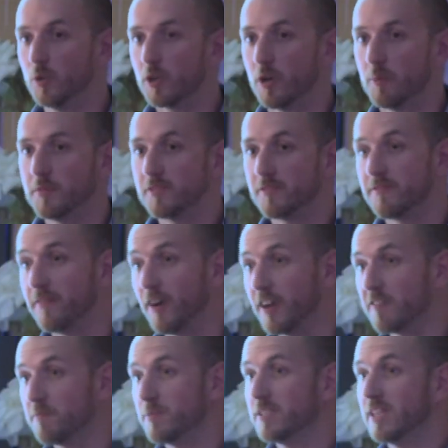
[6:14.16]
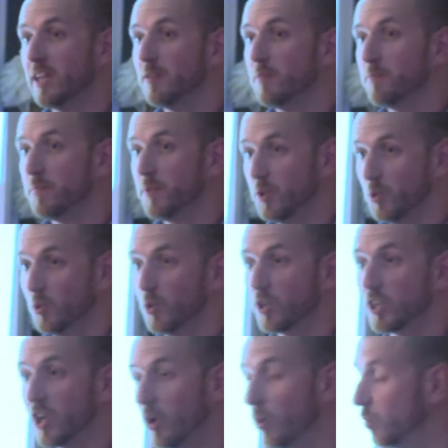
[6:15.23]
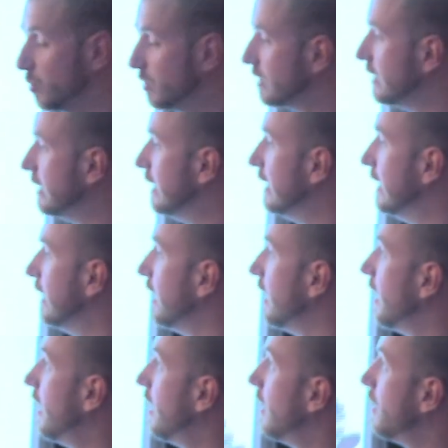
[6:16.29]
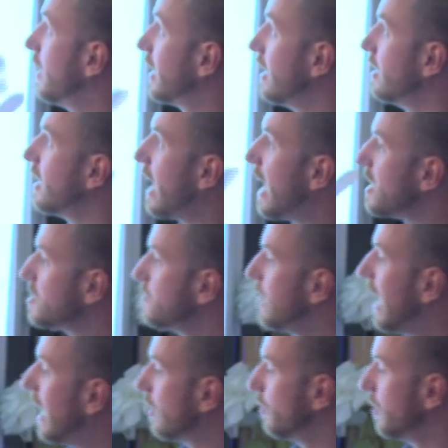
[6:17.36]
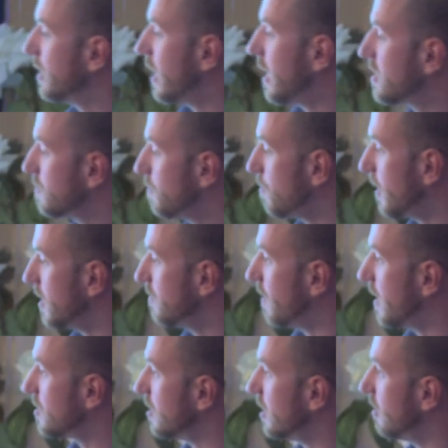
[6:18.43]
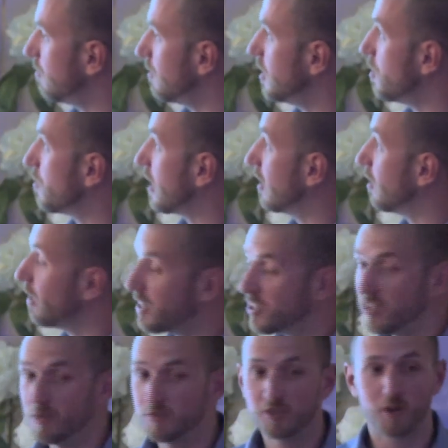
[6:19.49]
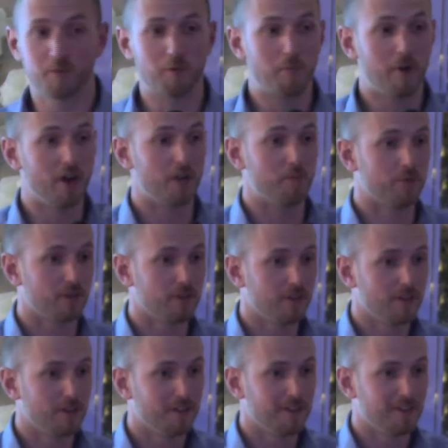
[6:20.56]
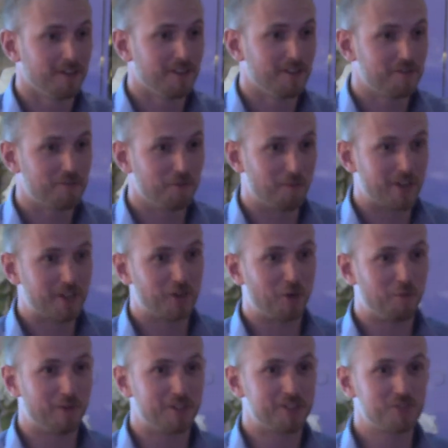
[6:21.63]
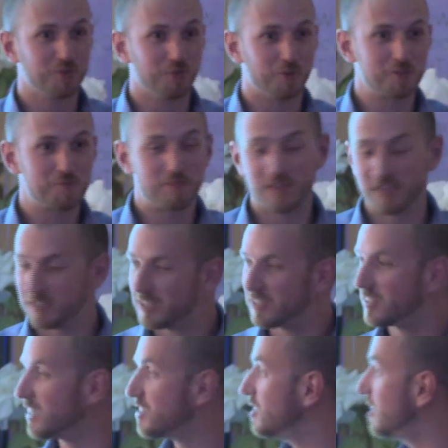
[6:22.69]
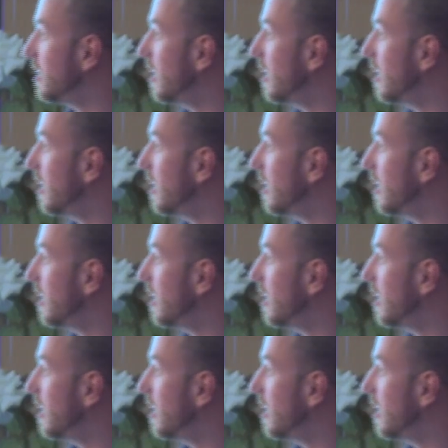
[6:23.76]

copper to 5% pure gold. Again, it has to be alloyed, it has to be manufactured here in the UK. And I actually use copper pipe for my copper source, because it's actually